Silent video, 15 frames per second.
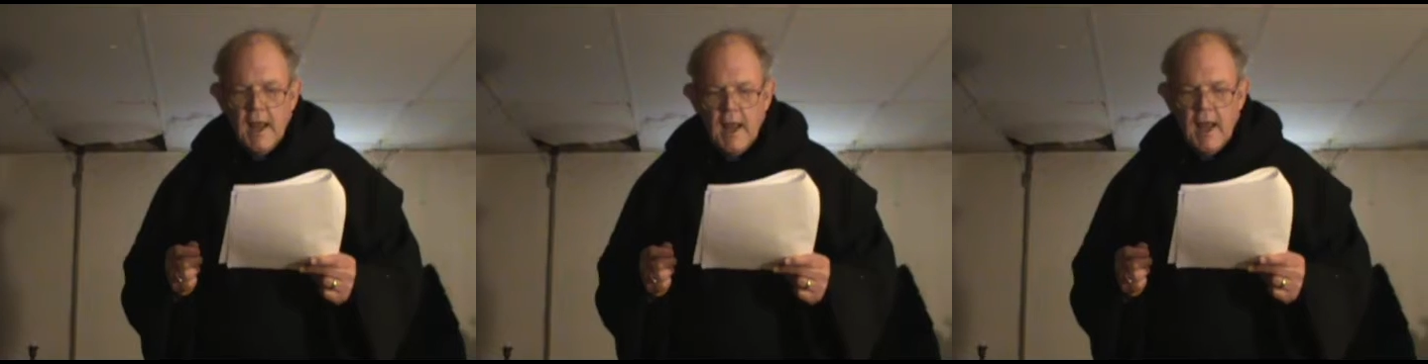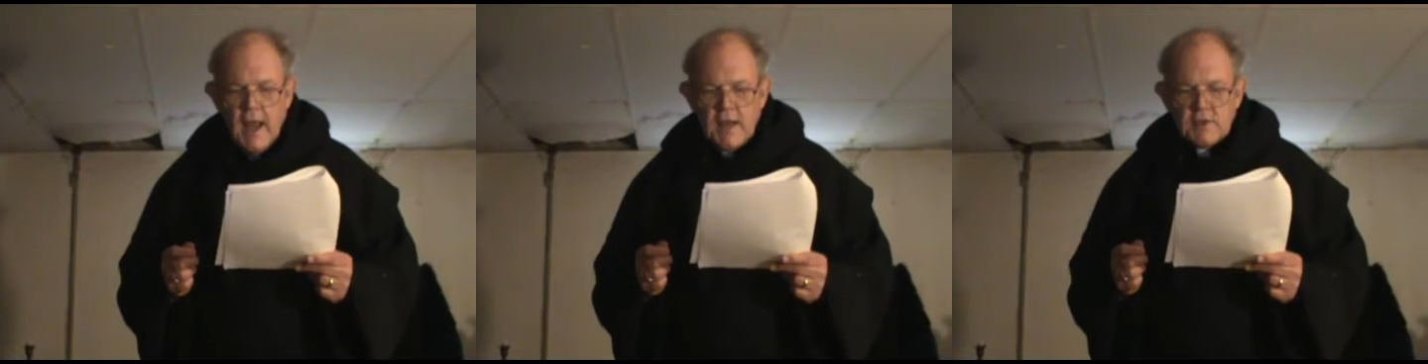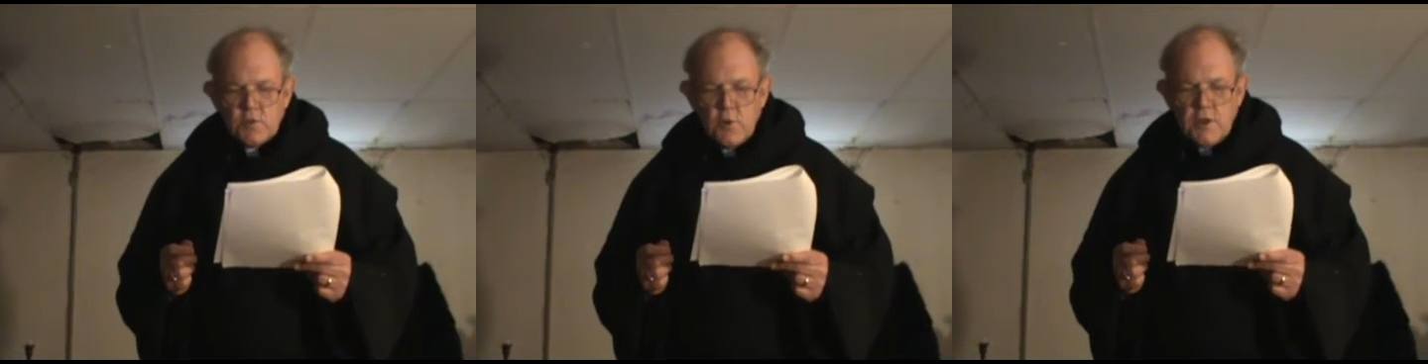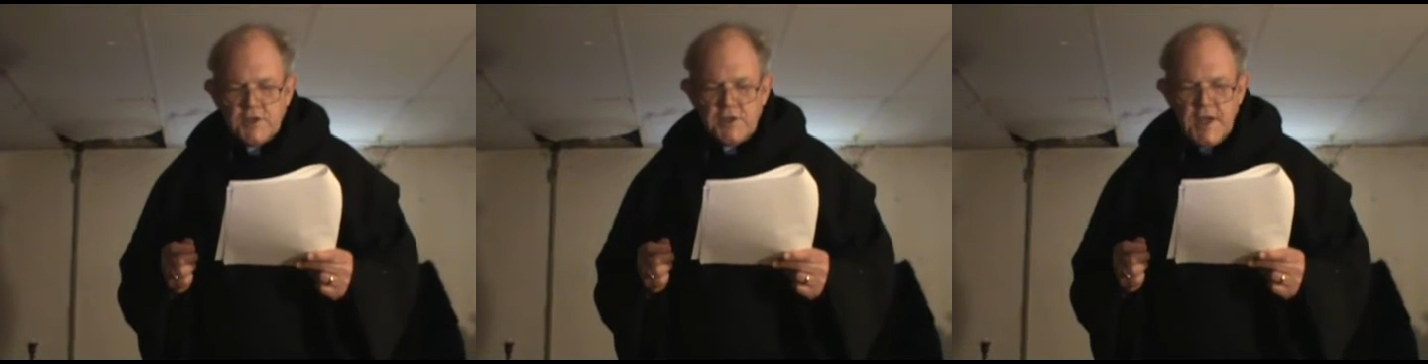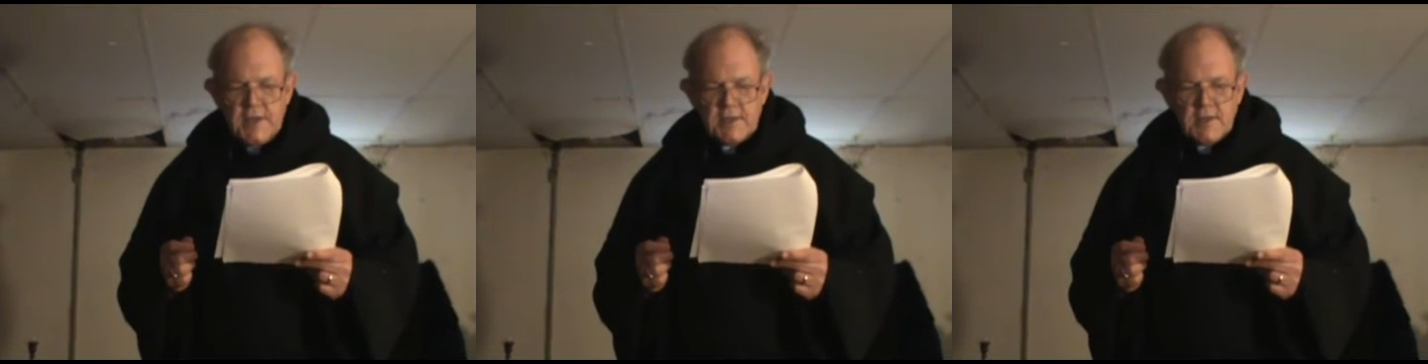as were
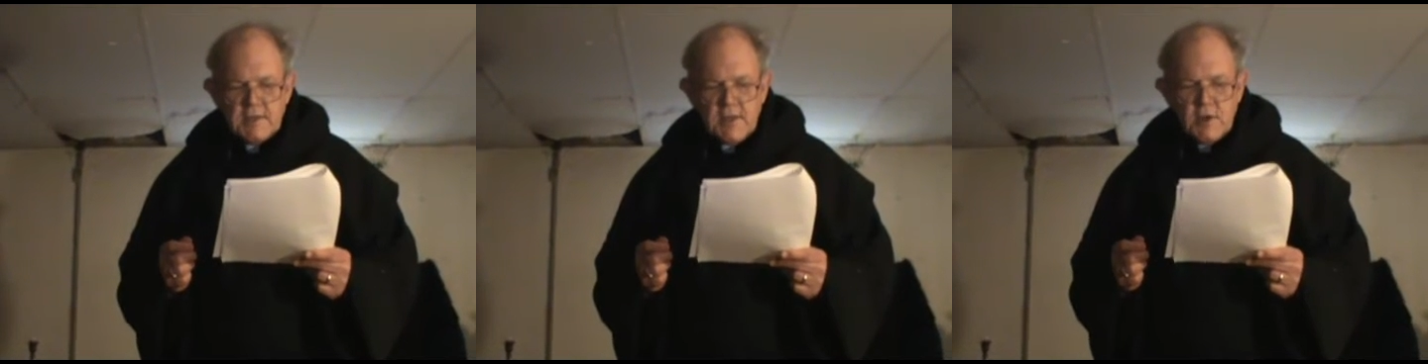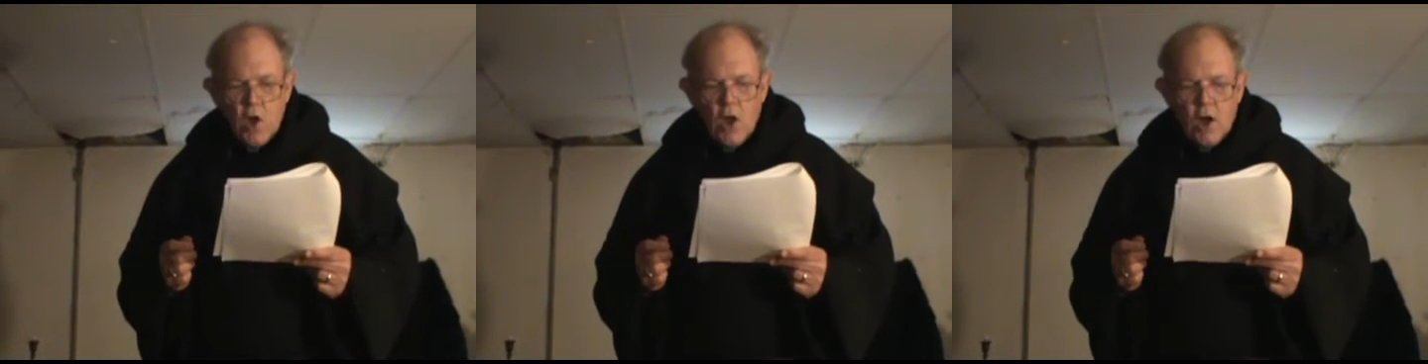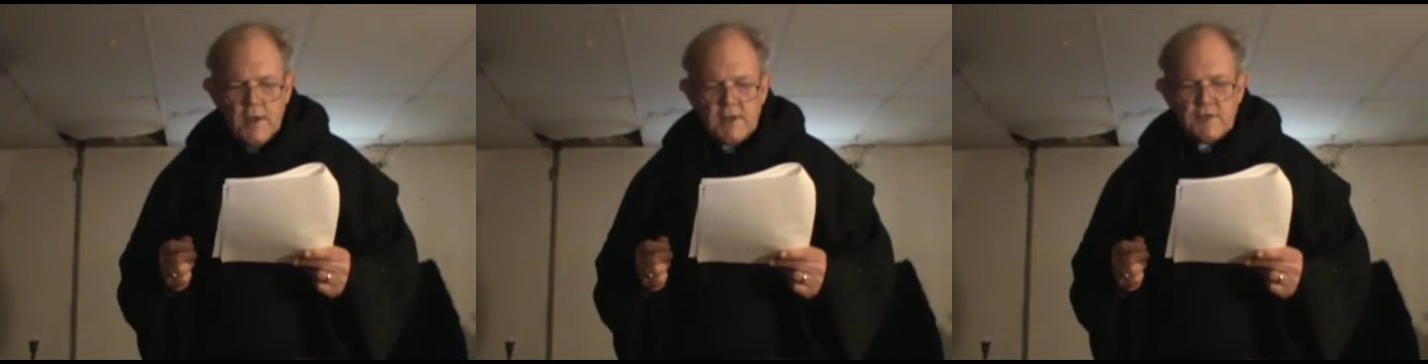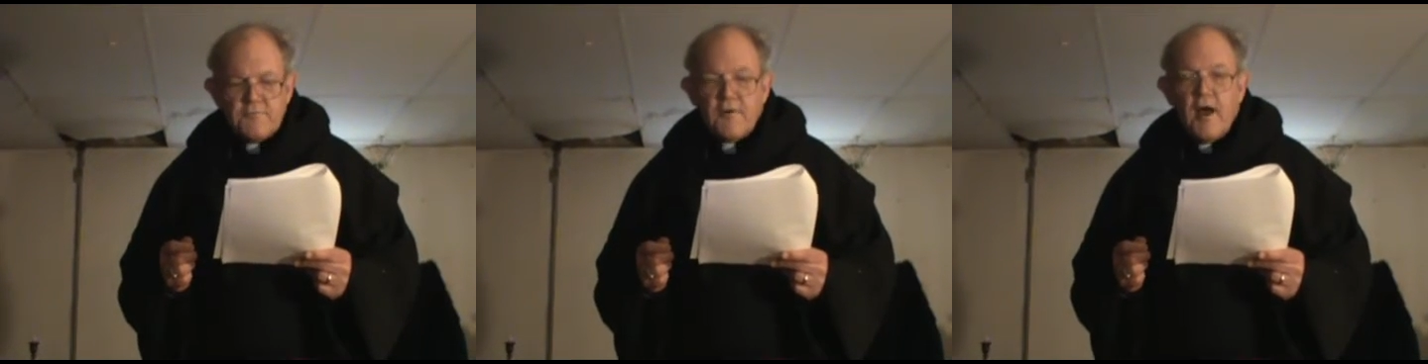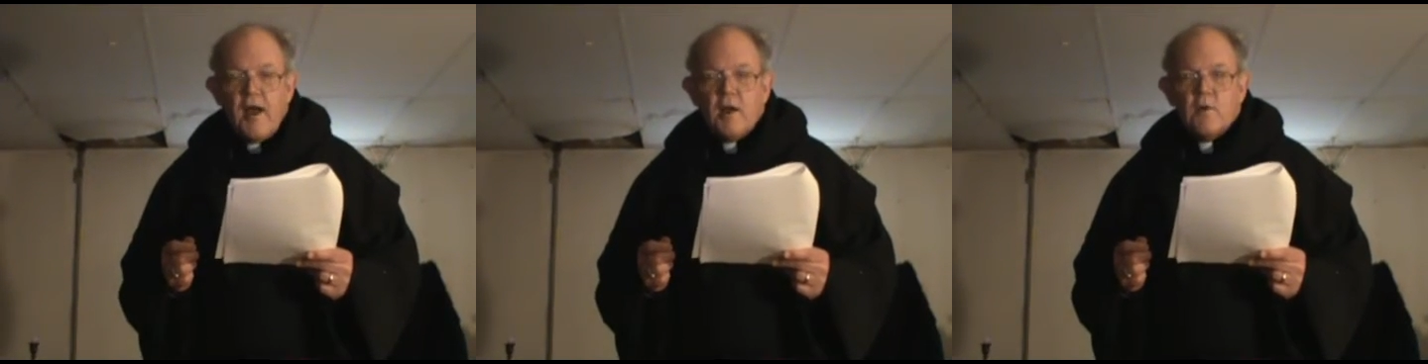Jesus and all his
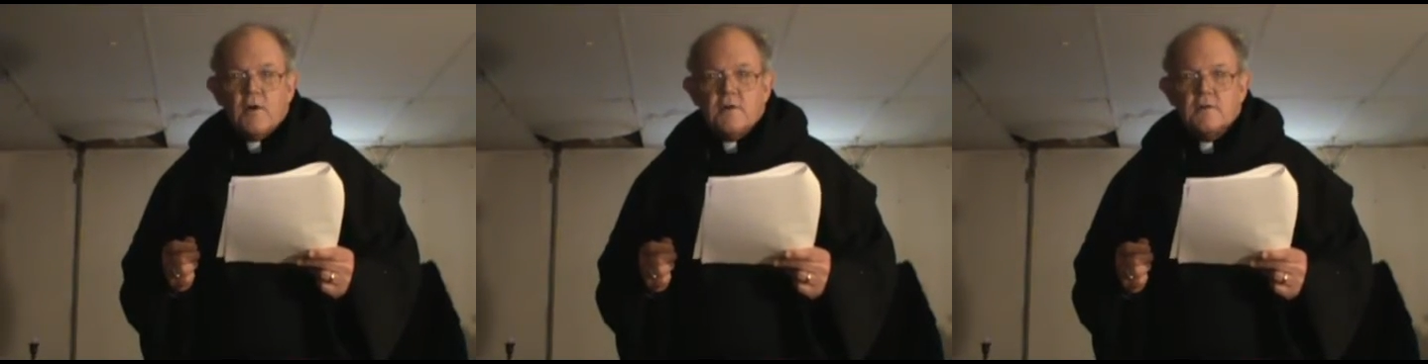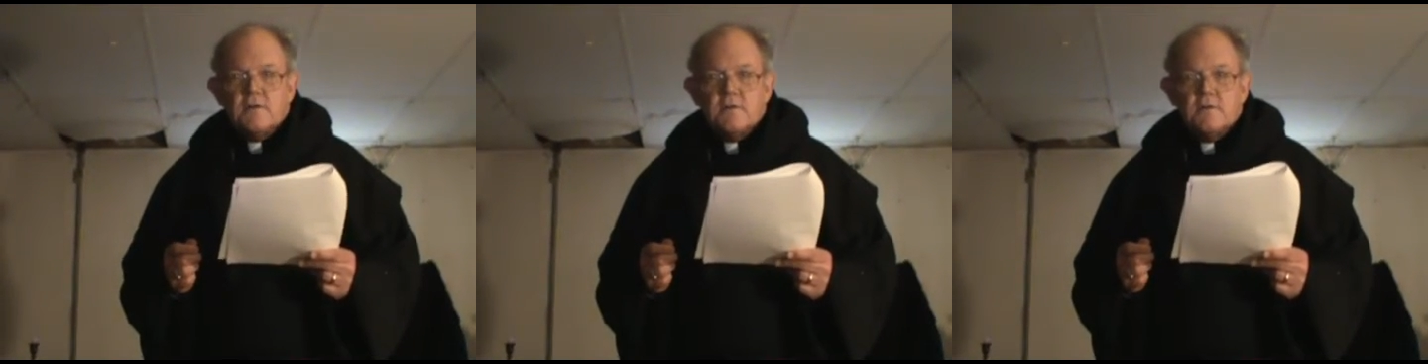followers.